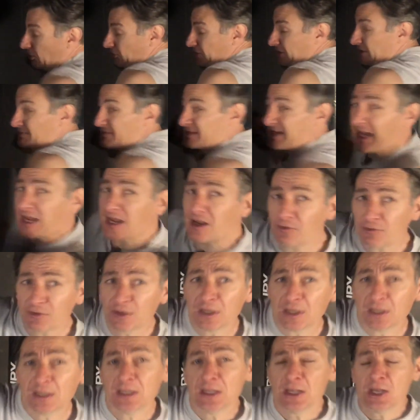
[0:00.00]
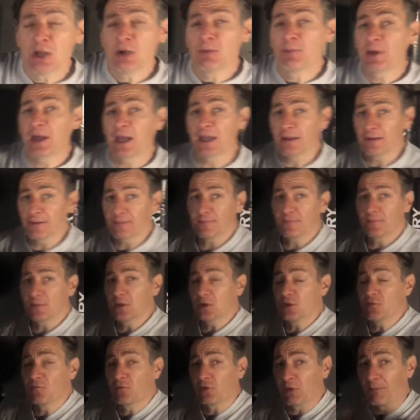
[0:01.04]
him down, but
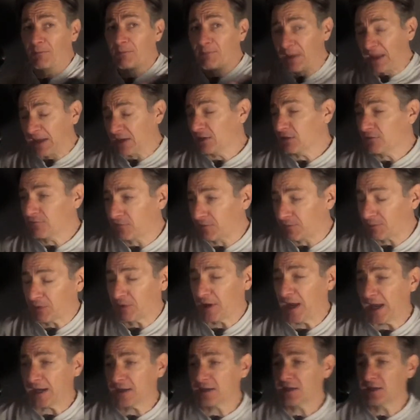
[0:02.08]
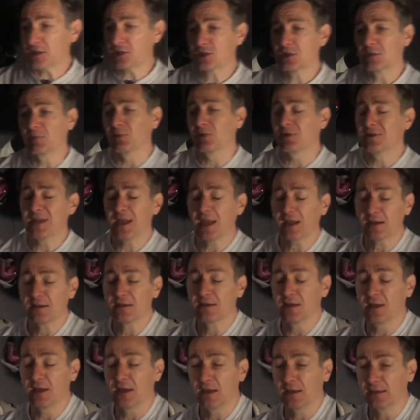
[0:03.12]
for practice, to protect
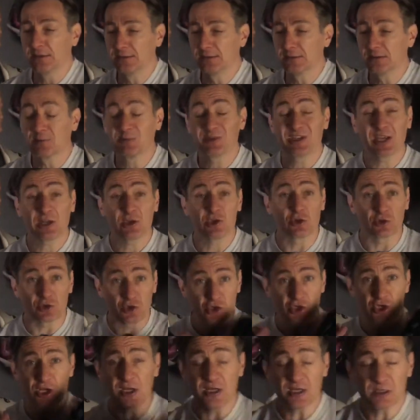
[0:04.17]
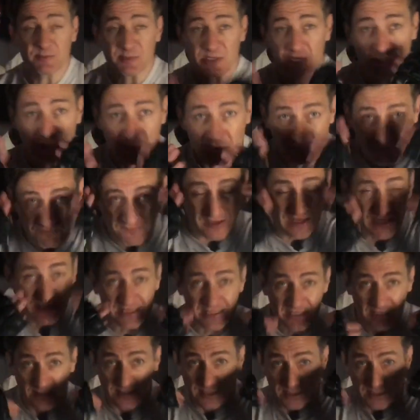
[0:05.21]
your chin, protect your face,